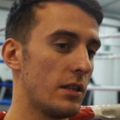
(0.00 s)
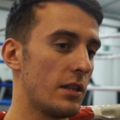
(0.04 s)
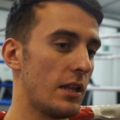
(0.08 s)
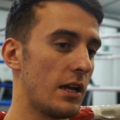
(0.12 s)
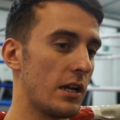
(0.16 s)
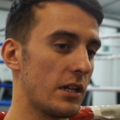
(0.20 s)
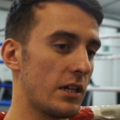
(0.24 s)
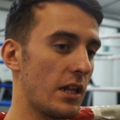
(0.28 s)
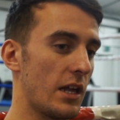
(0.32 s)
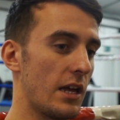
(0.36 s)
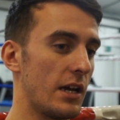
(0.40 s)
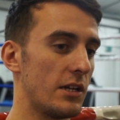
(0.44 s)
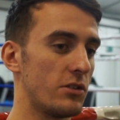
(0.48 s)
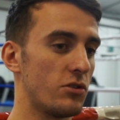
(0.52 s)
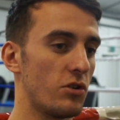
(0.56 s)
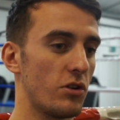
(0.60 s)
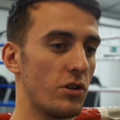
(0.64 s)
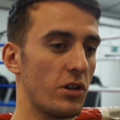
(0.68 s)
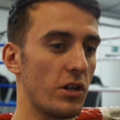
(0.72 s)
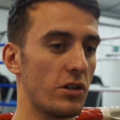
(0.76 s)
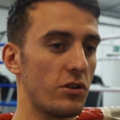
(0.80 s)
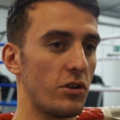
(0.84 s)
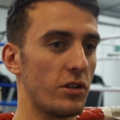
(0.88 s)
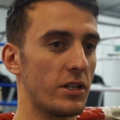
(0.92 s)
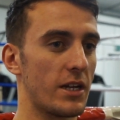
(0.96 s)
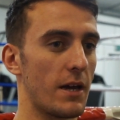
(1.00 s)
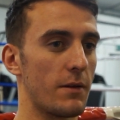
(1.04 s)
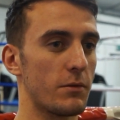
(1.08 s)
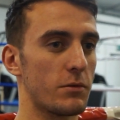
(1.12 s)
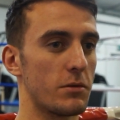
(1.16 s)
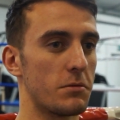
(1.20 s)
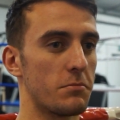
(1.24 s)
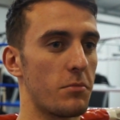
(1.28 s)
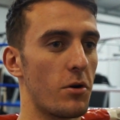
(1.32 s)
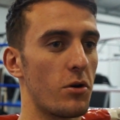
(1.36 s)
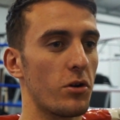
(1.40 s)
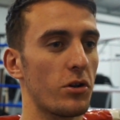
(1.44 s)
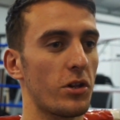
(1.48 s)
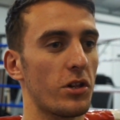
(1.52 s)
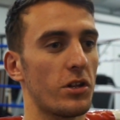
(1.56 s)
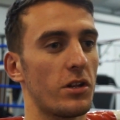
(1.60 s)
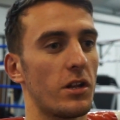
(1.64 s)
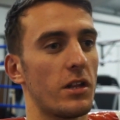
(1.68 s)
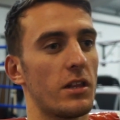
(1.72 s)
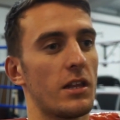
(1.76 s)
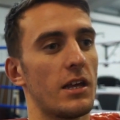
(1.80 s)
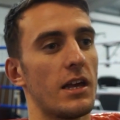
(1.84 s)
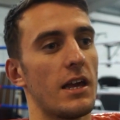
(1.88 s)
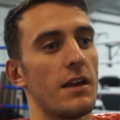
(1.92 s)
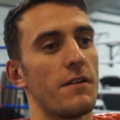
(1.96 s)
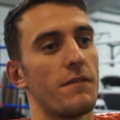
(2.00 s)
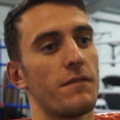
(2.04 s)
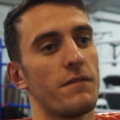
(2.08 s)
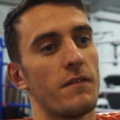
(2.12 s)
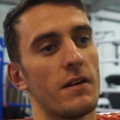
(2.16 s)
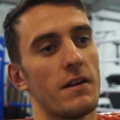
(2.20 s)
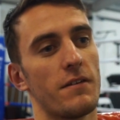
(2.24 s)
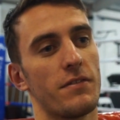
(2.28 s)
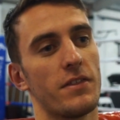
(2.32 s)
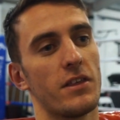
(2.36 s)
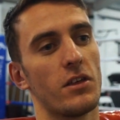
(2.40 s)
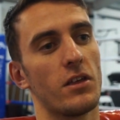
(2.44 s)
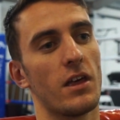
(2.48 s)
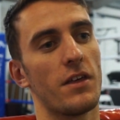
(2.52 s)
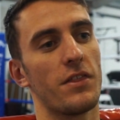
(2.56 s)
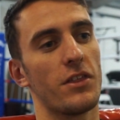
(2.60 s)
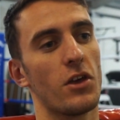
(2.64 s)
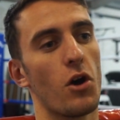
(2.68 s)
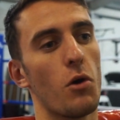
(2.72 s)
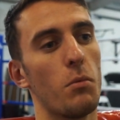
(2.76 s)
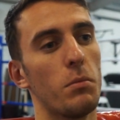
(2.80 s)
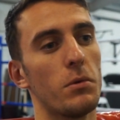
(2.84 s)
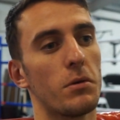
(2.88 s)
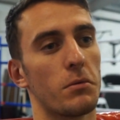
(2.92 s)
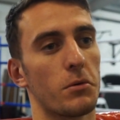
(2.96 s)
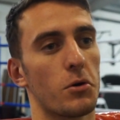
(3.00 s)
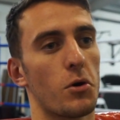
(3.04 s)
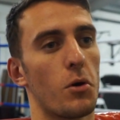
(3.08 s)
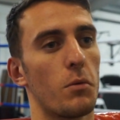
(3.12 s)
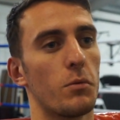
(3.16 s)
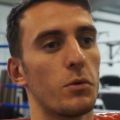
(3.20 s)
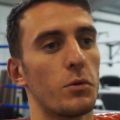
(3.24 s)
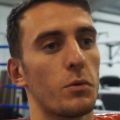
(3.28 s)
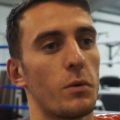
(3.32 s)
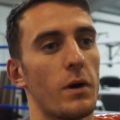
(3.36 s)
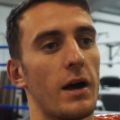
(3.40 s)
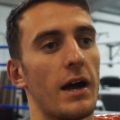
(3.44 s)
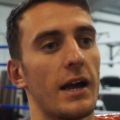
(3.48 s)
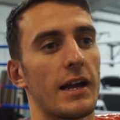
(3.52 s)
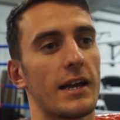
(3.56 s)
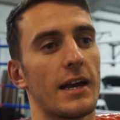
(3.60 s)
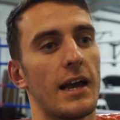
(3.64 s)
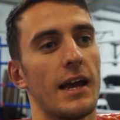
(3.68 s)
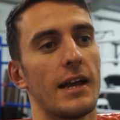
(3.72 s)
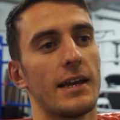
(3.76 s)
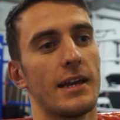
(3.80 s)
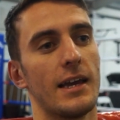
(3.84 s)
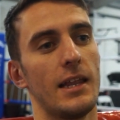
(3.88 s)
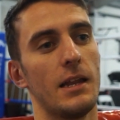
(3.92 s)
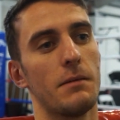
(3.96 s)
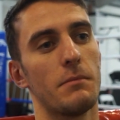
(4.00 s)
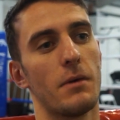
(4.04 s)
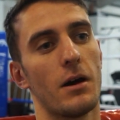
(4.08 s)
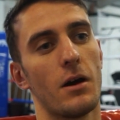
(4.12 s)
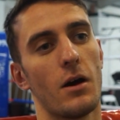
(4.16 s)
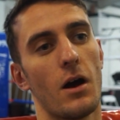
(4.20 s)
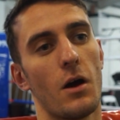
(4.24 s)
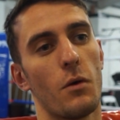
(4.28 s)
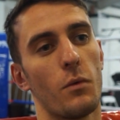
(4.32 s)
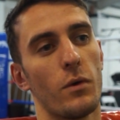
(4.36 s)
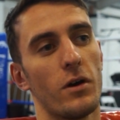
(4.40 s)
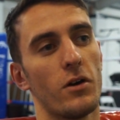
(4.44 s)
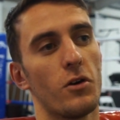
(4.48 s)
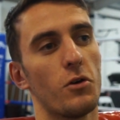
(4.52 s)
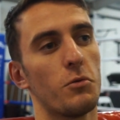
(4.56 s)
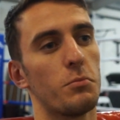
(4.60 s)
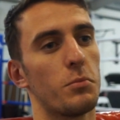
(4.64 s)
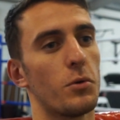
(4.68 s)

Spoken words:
I say I just kept on boxing, and like if the opening comes where I can get them out, I will.